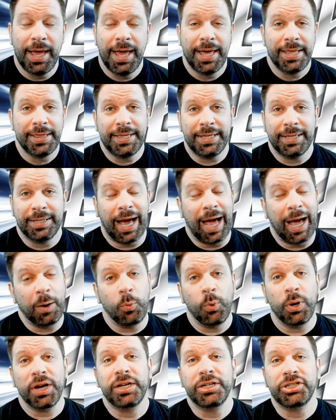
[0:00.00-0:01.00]
th I
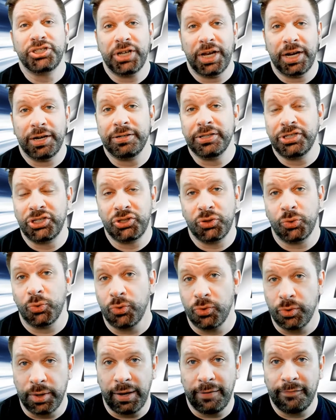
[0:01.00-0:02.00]
wanted to share a
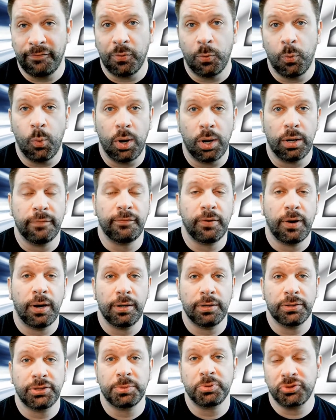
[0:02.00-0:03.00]
story from one of
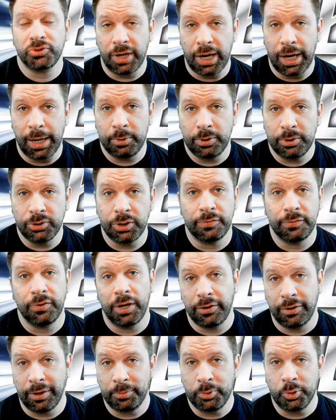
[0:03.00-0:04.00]
our subscribers over
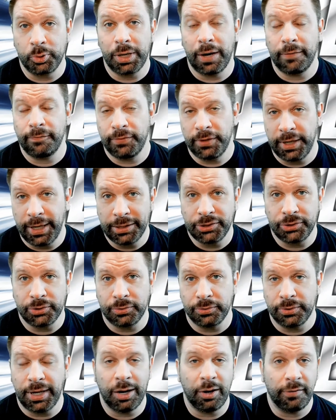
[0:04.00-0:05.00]
at Crypto Confidential.
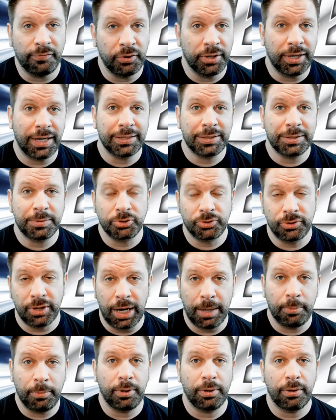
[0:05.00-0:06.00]
Now, if you're not a
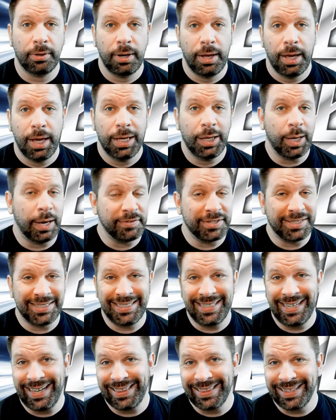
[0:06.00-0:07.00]
subscriber, you haven't
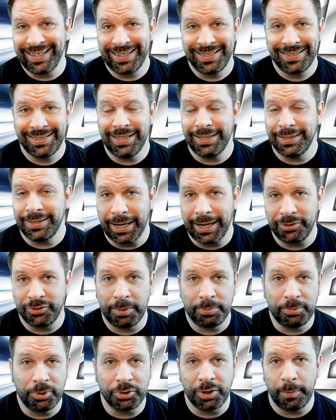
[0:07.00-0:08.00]
seen the the ten
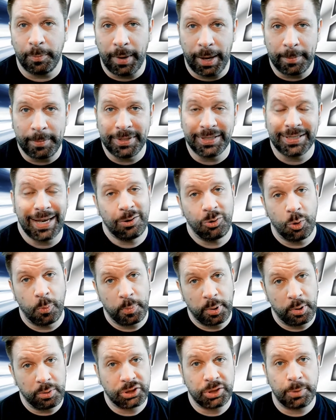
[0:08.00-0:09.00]
Crypto Commandments. I will
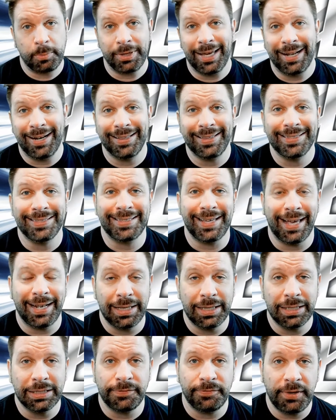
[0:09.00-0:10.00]
post them again at this end
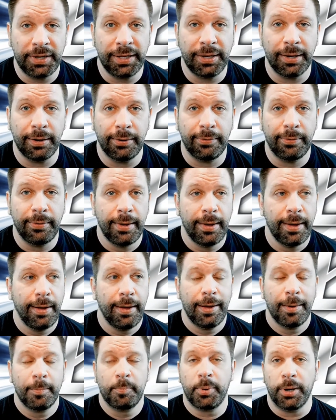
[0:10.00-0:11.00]
of this video.
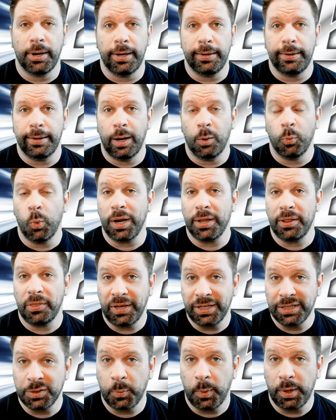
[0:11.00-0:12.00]
But one of the
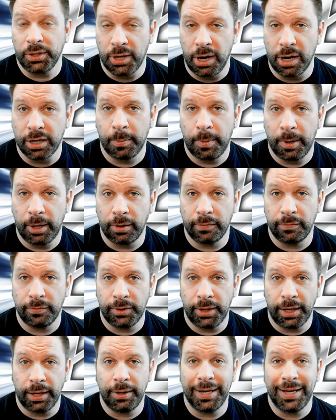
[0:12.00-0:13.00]
things that we talk about over
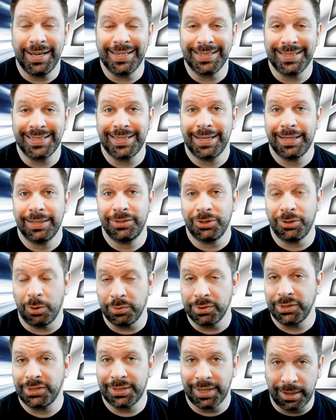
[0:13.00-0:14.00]
there is,
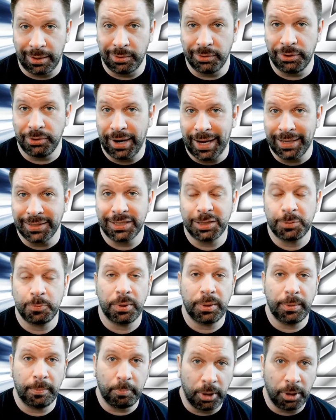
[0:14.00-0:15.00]
don't sell your assets,
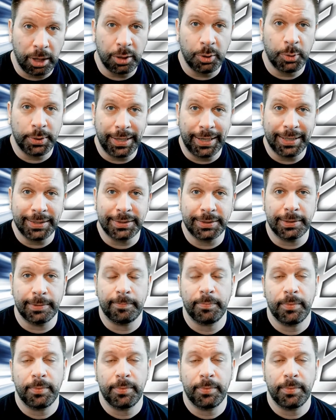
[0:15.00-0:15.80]
but borrow against them.